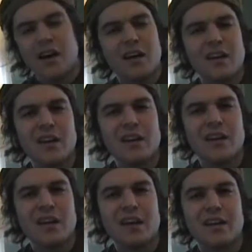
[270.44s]

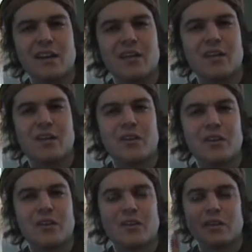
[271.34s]
again,
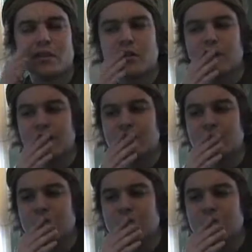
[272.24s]
the love